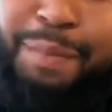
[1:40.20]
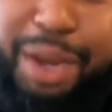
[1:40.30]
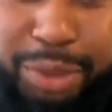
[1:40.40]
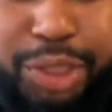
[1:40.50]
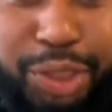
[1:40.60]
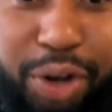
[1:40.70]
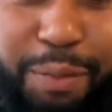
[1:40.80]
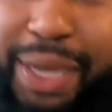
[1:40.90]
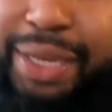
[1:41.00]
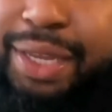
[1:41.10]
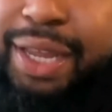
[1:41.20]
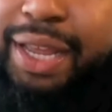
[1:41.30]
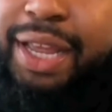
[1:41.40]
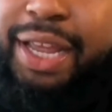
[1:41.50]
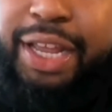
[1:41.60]
black man with the Charlemagne.
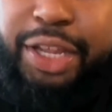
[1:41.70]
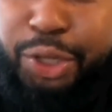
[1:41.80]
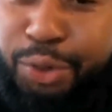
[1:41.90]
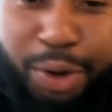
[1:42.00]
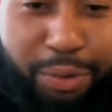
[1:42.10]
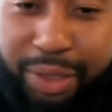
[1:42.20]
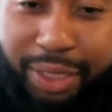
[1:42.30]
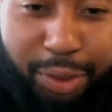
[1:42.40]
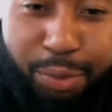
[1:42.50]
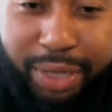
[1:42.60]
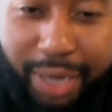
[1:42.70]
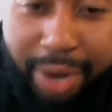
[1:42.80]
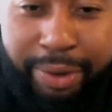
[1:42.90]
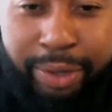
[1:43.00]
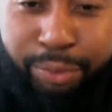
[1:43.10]
You don't think you
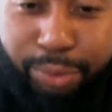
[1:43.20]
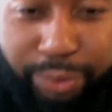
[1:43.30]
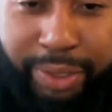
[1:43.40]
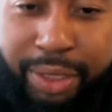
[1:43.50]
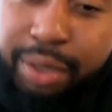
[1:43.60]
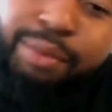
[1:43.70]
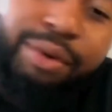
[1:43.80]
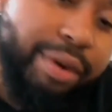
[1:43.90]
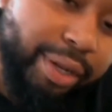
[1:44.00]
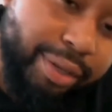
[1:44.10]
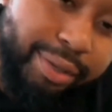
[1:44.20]
carried Rory? Come